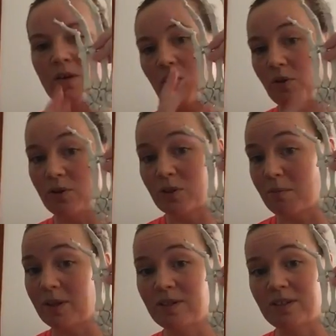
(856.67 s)
all the sort of
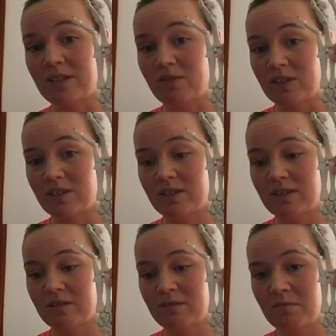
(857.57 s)
muscles I've
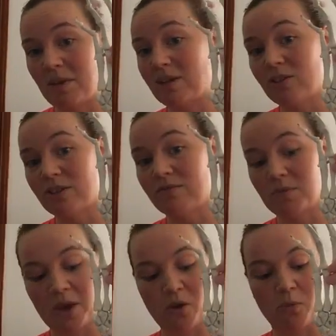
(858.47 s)
just mentioned from
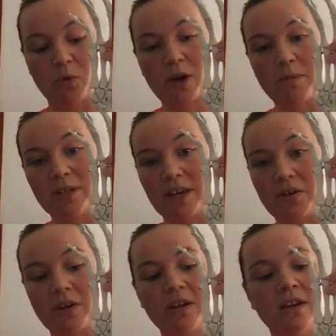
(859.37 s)
the elbow coming
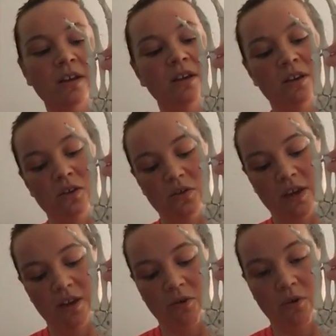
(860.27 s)
down. You
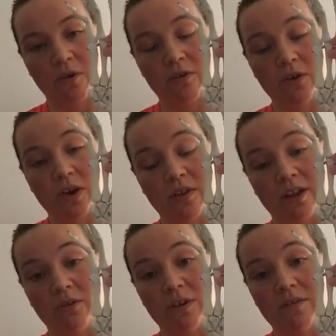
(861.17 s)
then
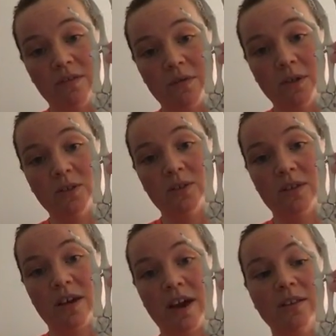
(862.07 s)
all have the muscles of
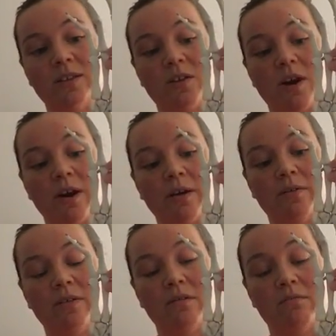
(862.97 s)
the hands and arm,
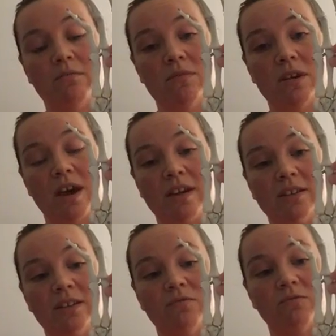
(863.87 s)
the
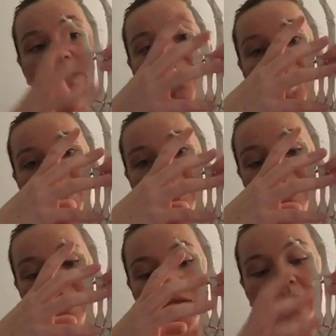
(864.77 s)
hands and wrists coming down